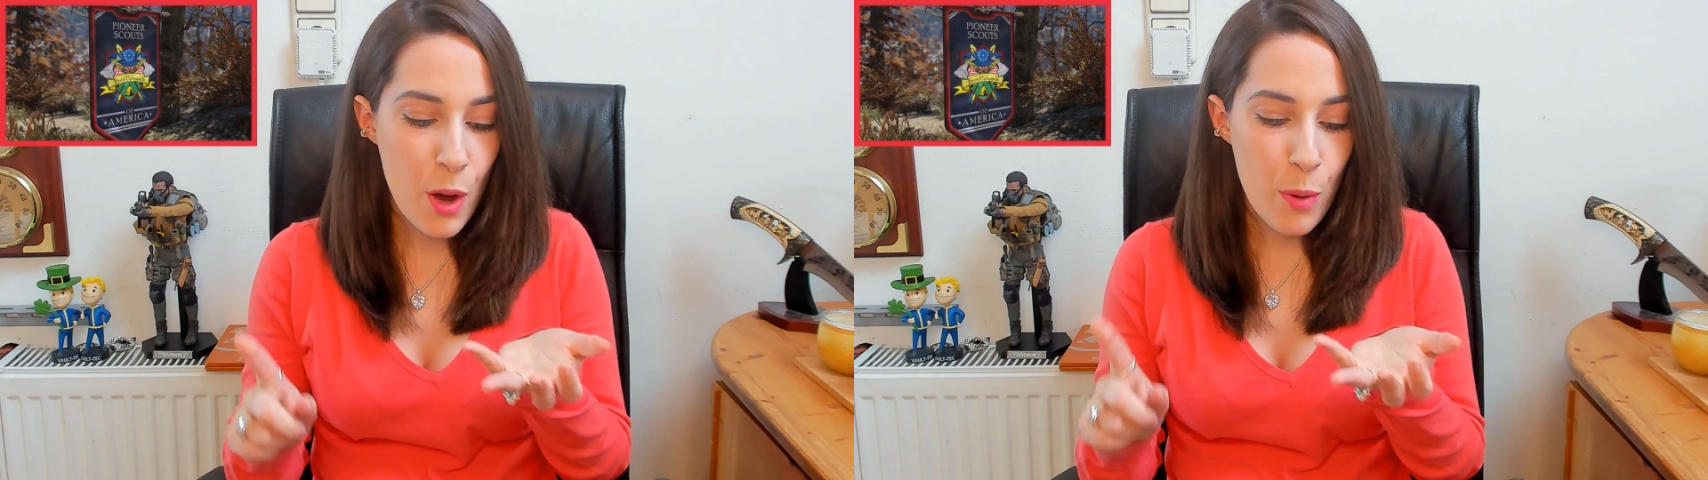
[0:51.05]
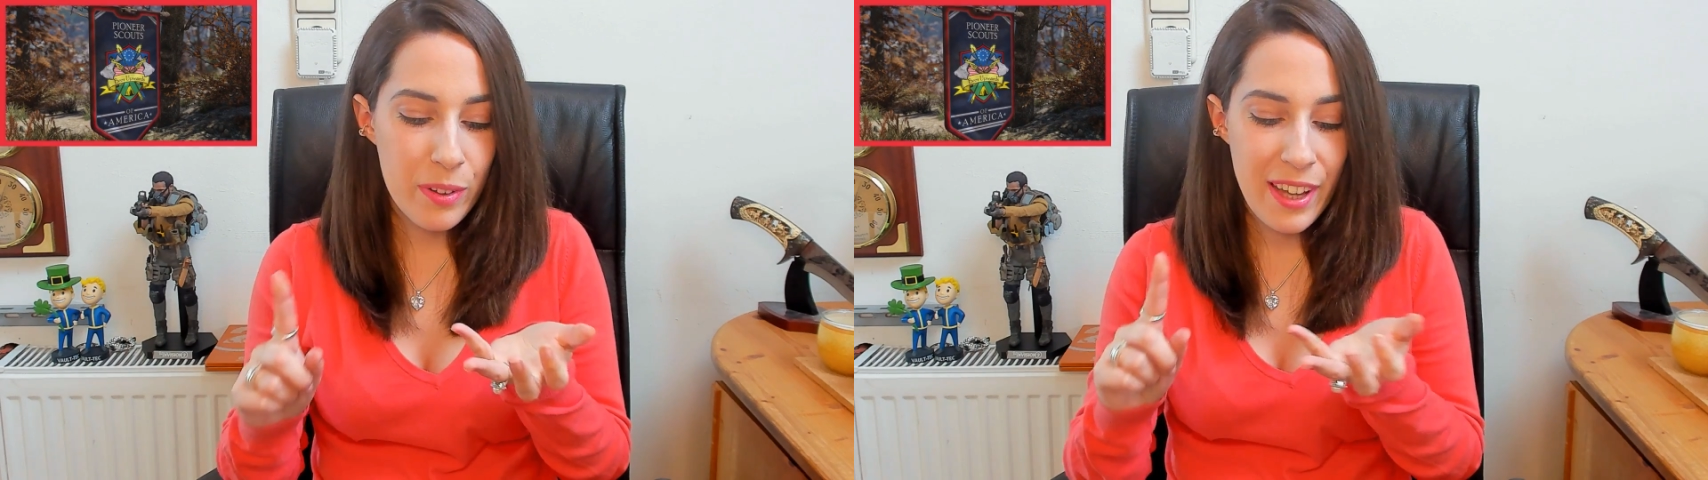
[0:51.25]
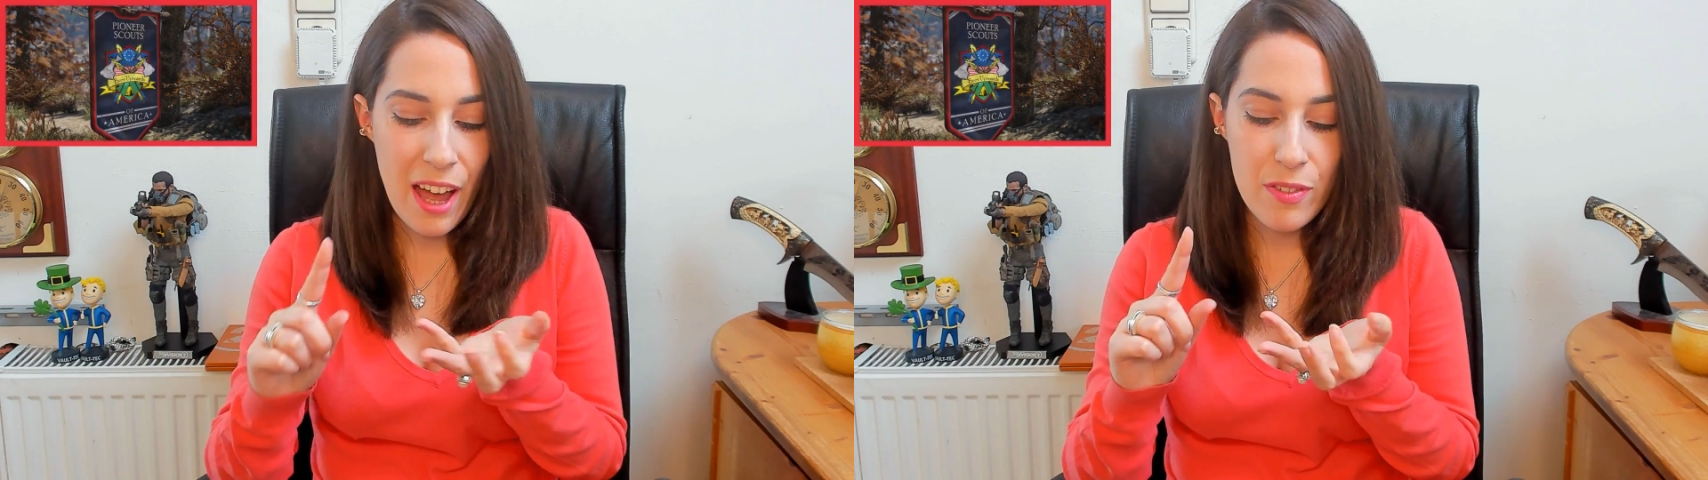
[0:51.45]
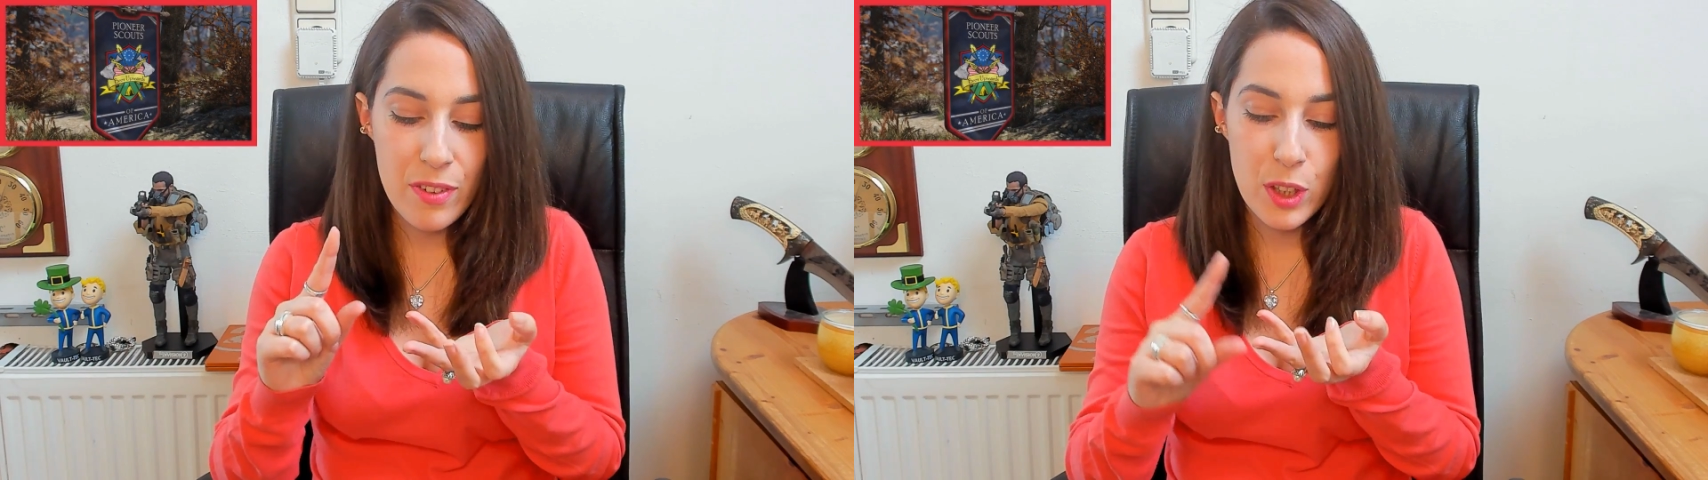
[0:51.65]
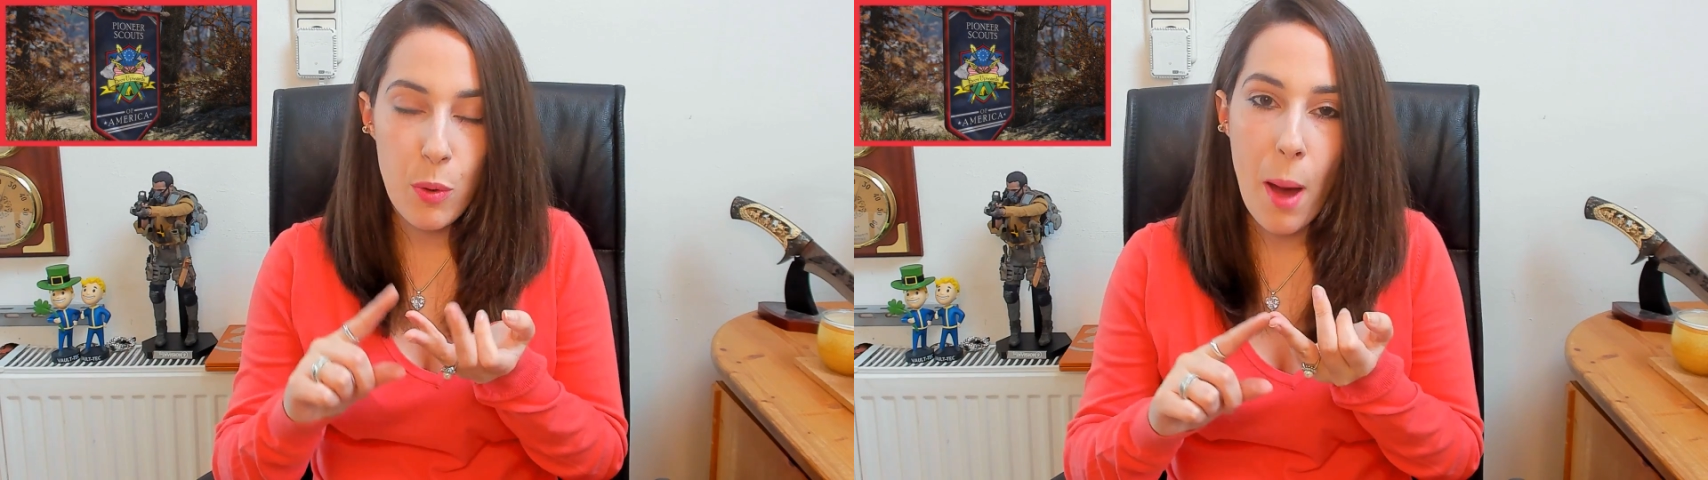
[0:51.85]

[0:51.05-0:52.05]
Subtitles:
We'll have a new